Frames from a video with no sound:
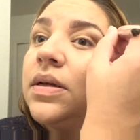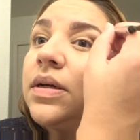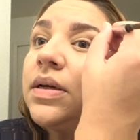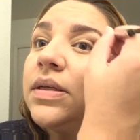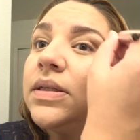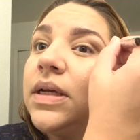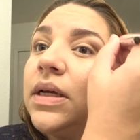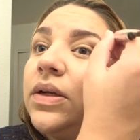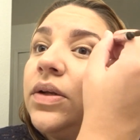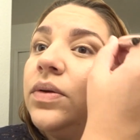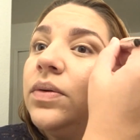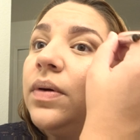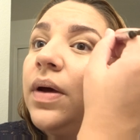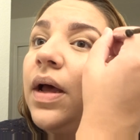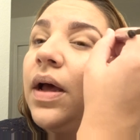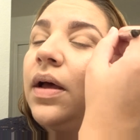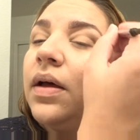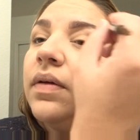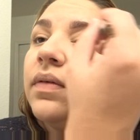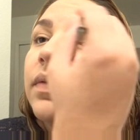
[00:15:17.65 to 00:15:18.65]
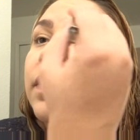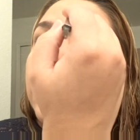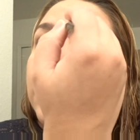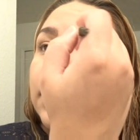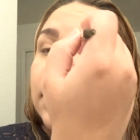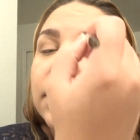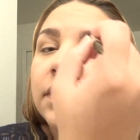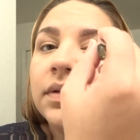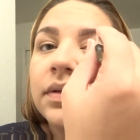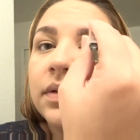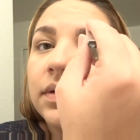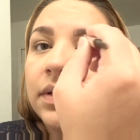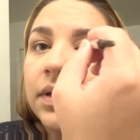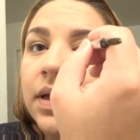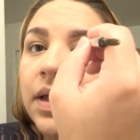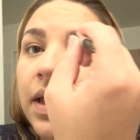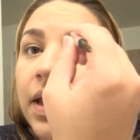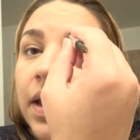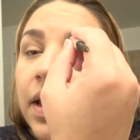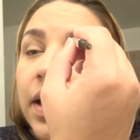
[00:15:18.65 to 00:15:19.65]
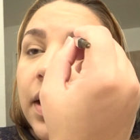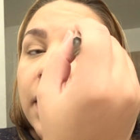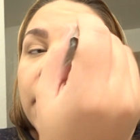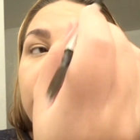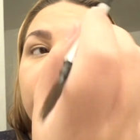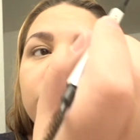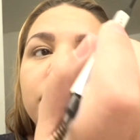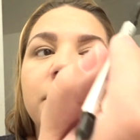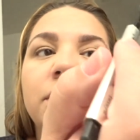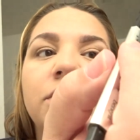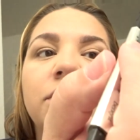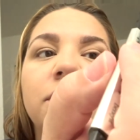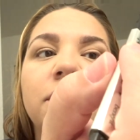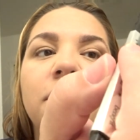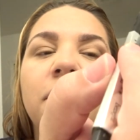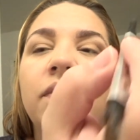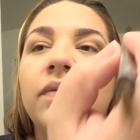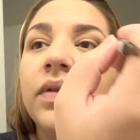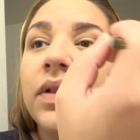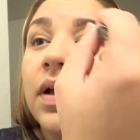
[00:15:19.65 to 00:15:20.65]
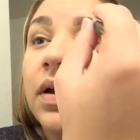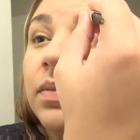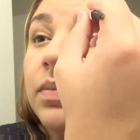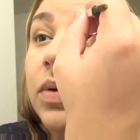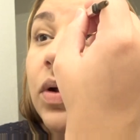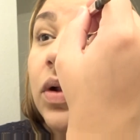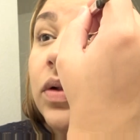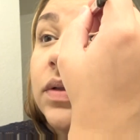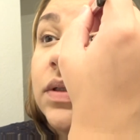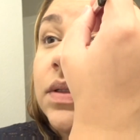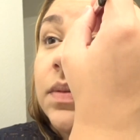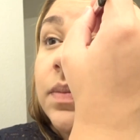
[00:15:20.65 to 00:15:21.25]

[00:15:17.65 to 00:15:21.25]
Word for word: because I do have hairs, I just have a lot of bald